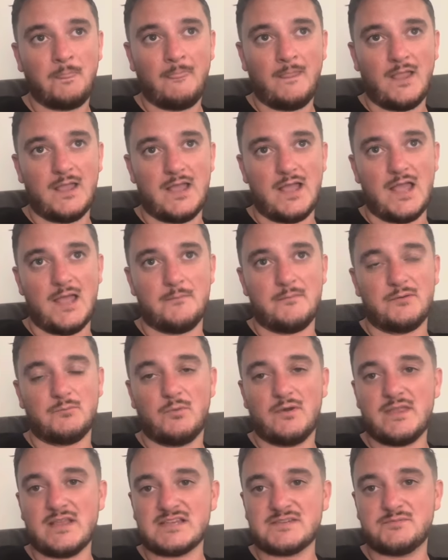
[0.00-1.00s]
And
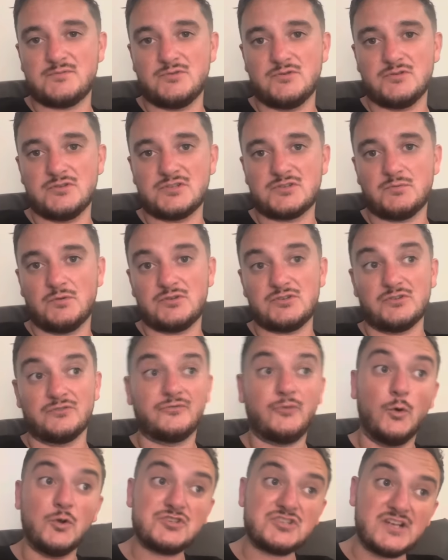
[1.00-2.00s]
Wetherspoons, which
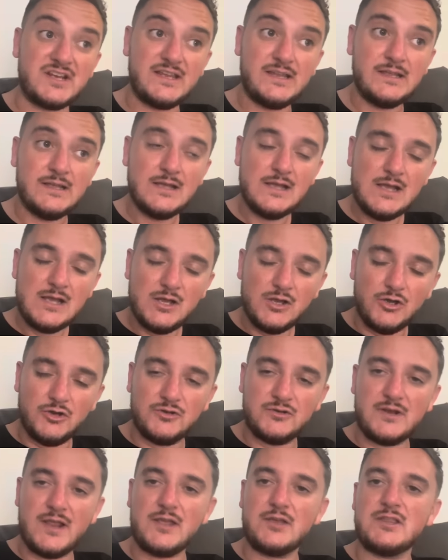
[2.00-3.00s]
unfortunately,
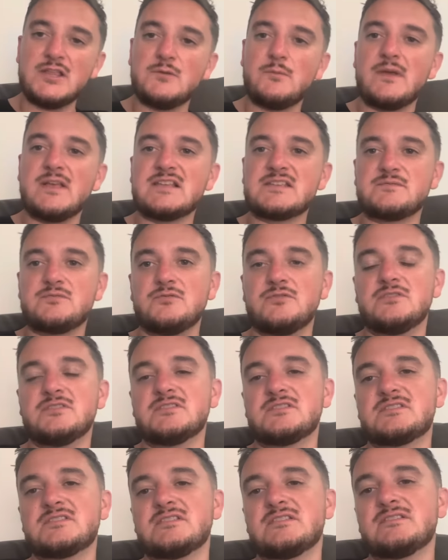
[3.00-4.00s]
unlike other
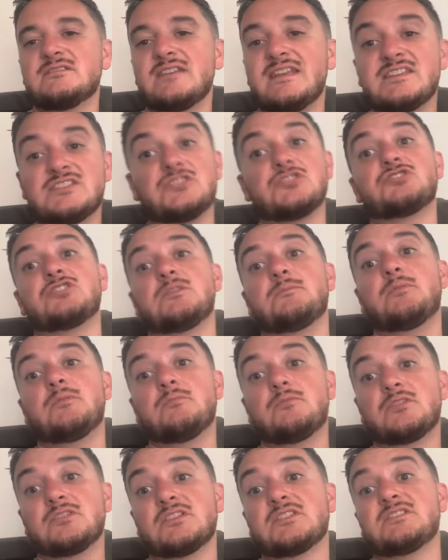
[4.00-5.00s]
Wetherspoons, isn't cheap
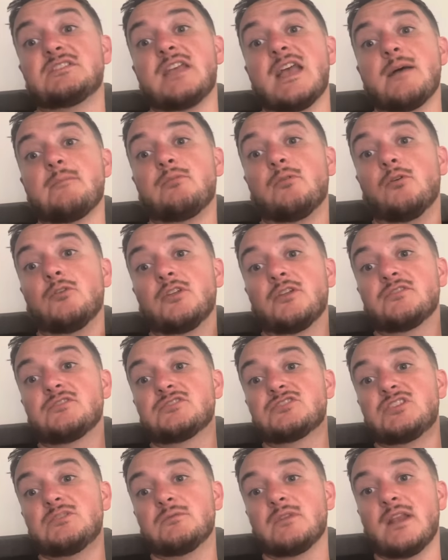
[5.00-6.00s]
because it's the airport. Nothing's
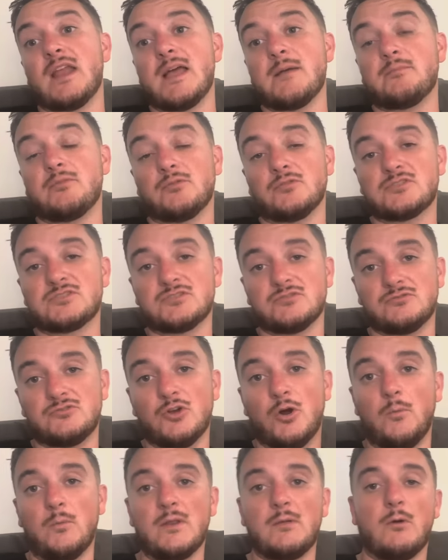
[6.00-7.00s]
cheap in an airport. So
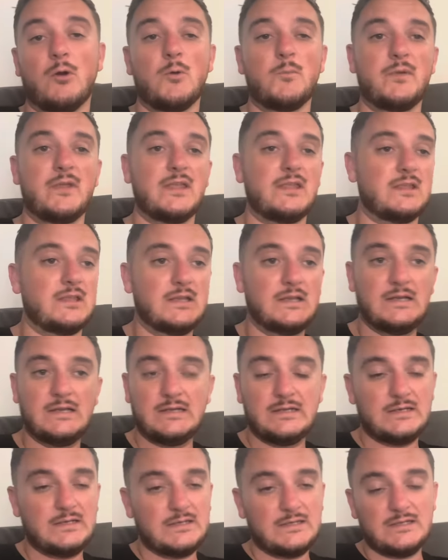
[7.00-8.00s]
normally what would be
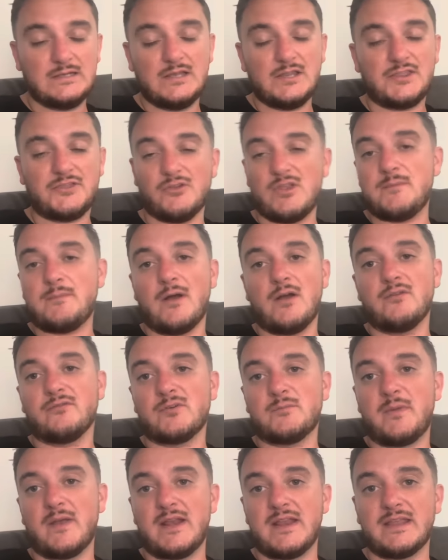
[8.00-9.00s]
£3 for a
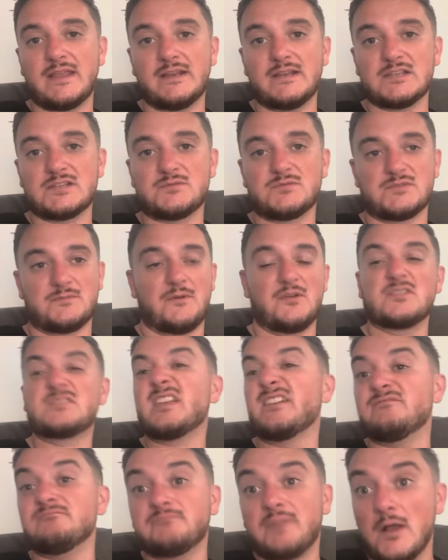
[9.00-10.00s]
pint of Guinness was about
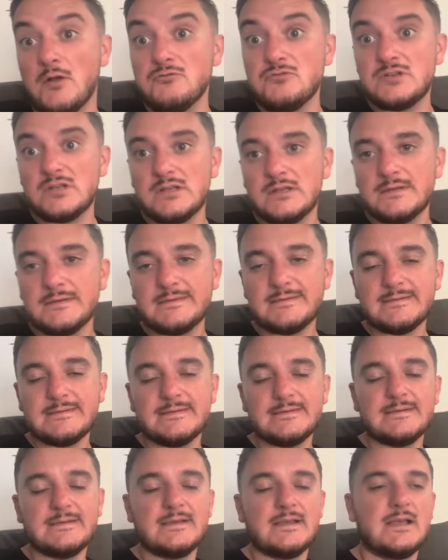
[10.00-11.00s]

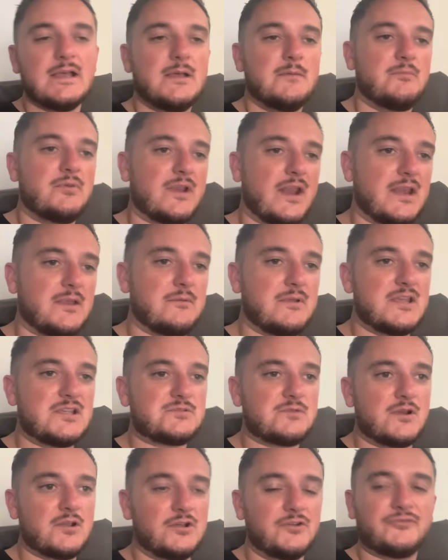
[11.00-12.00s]
£7. But anyways,
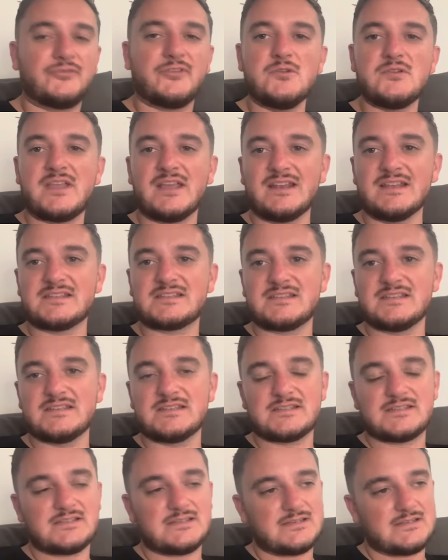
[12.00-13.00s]
we had a good few
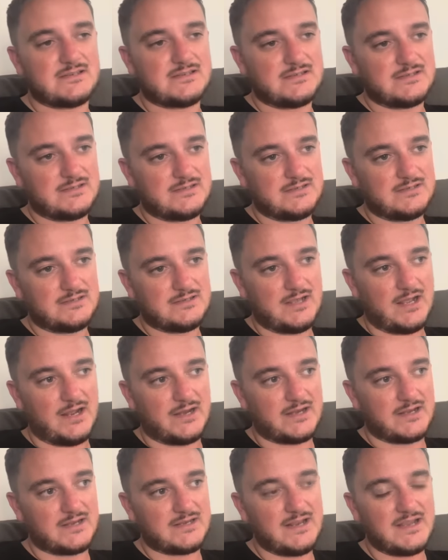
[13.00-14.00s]
Guinnesses. I had
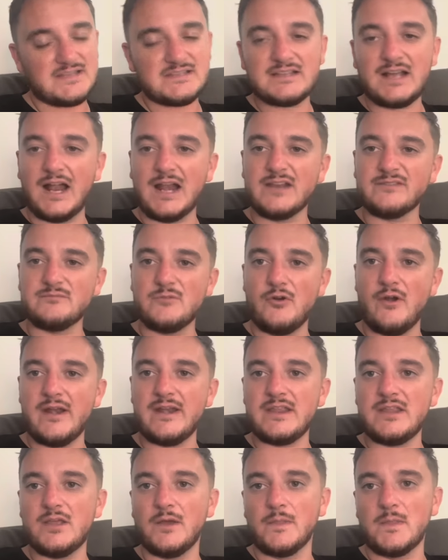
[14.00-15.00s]
a nice kind of
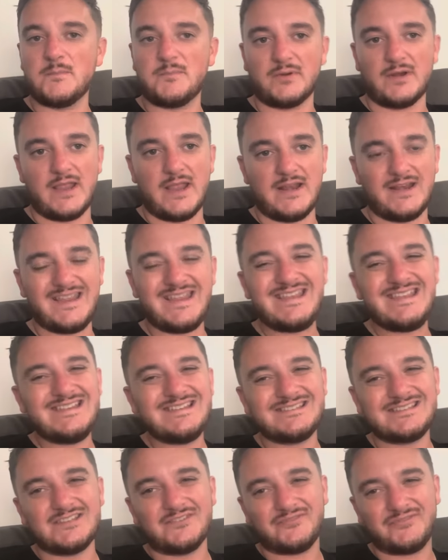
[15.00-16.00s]
Moretti on the plane.
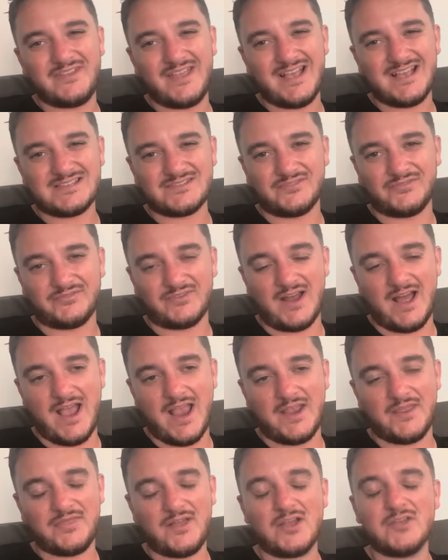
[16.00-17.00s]
Eased the fears of
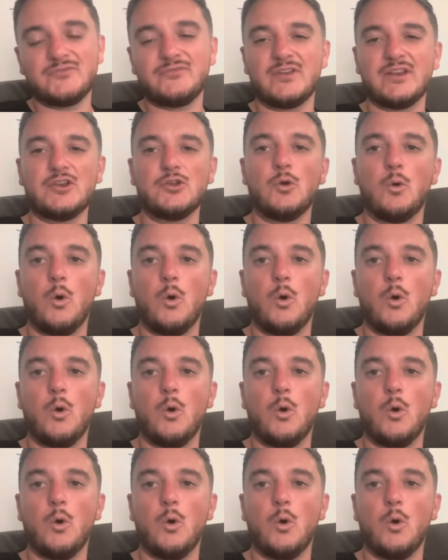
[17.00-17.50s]
flying. Thankfully, no